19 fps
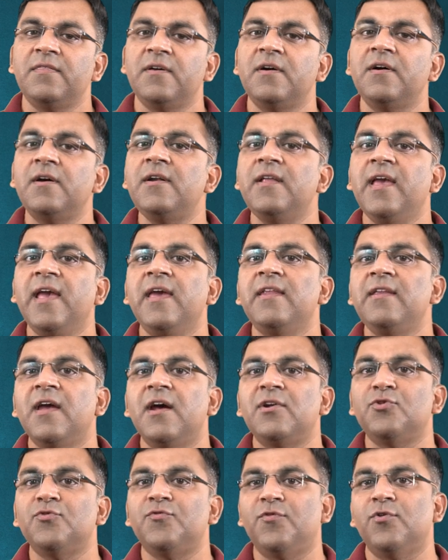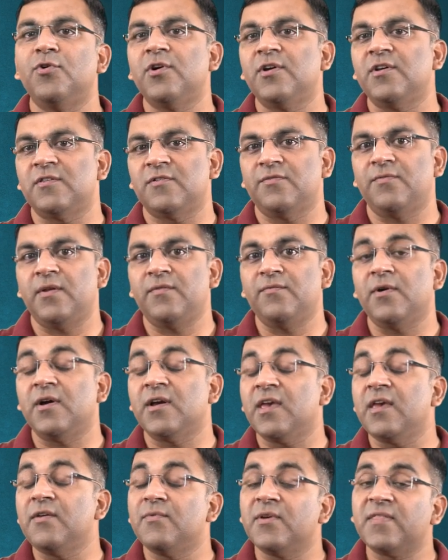third area to focus when
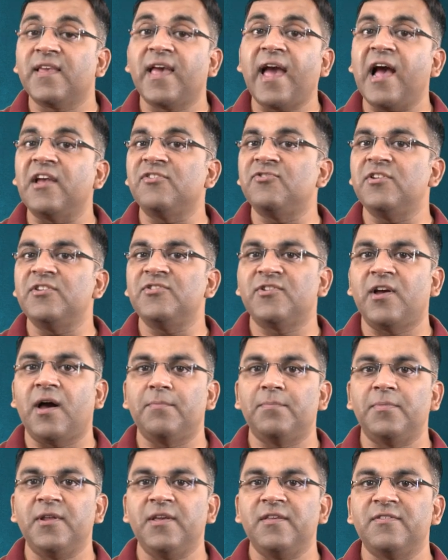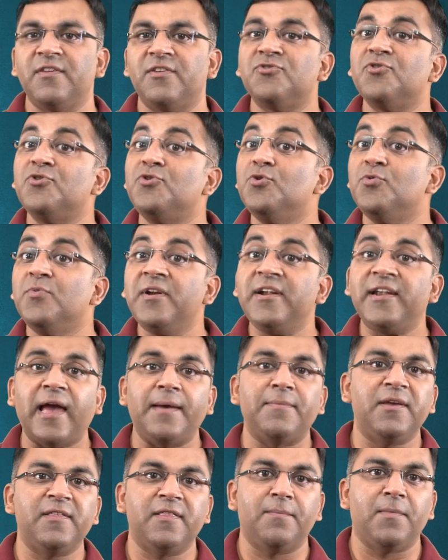working with cash-rich companies is to do with
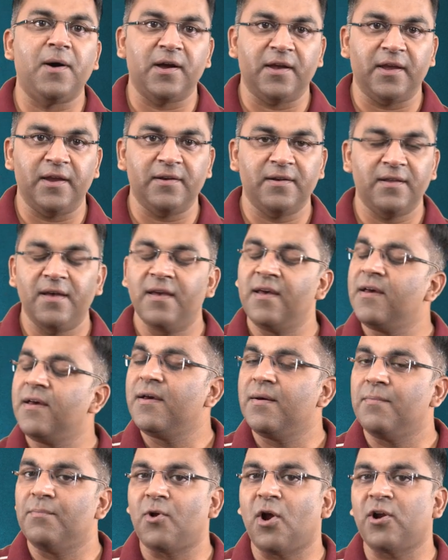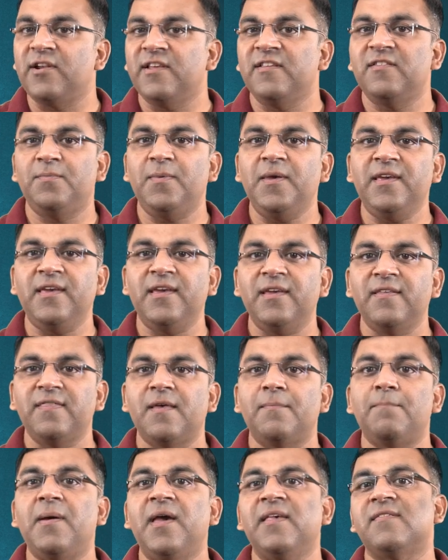timing the market. Broadly speaking,
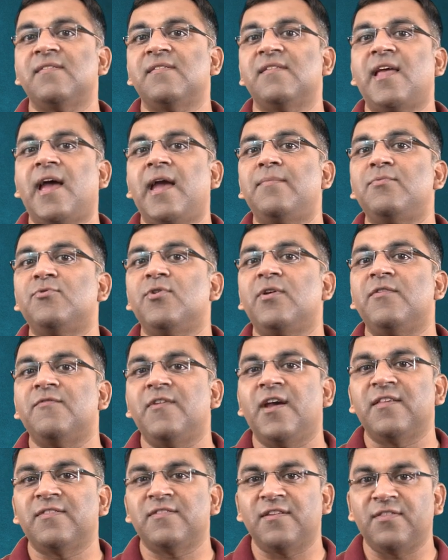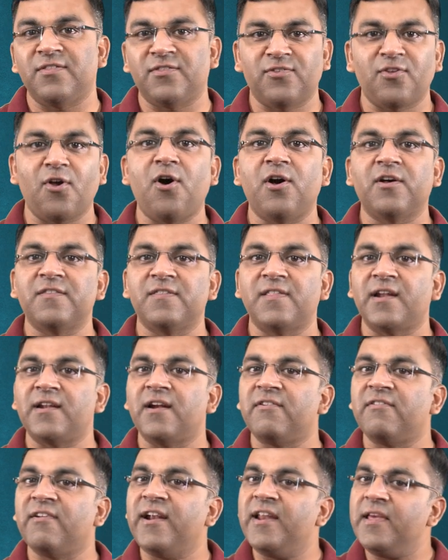the best time to invest in stocks that
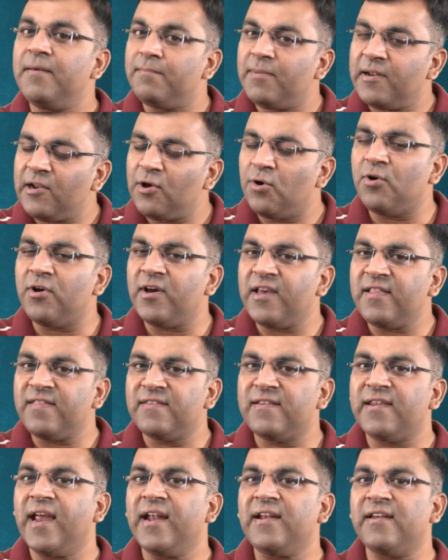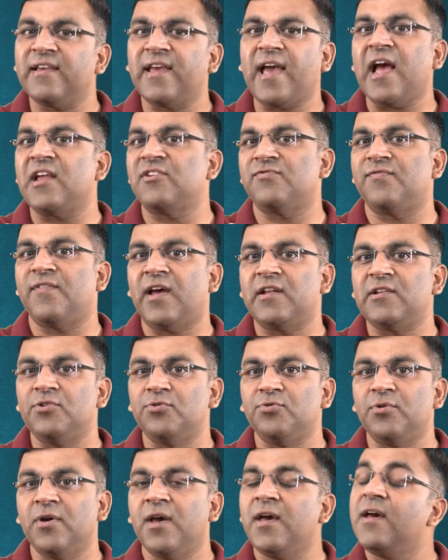are trading below its net cash
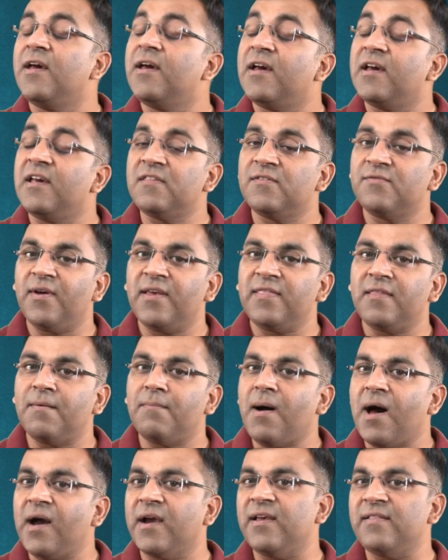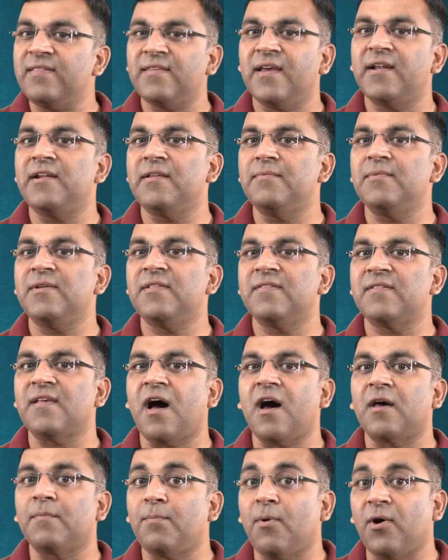value is when the market sentiments
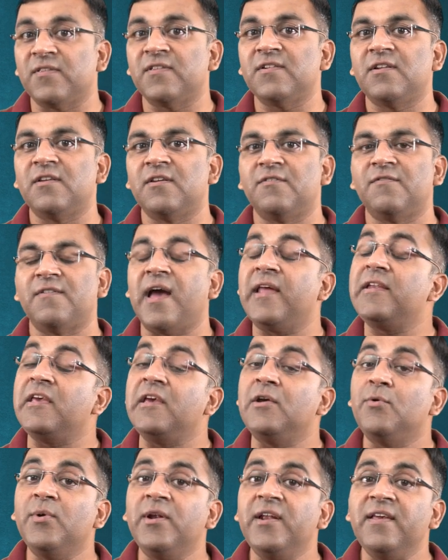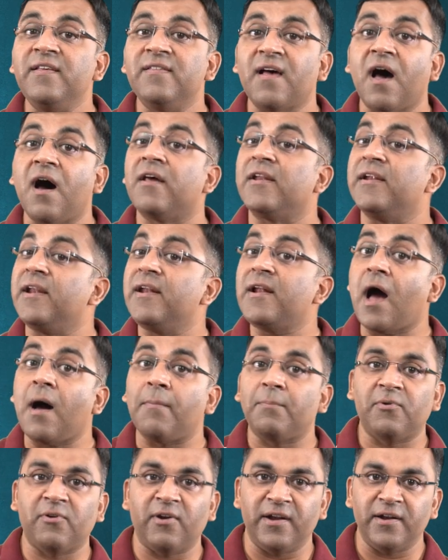are positive and equities are in an
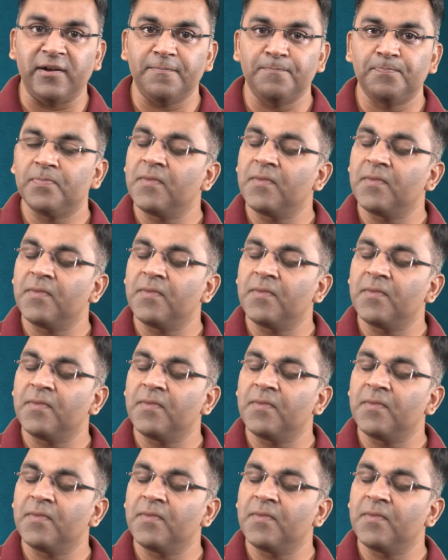uptrend.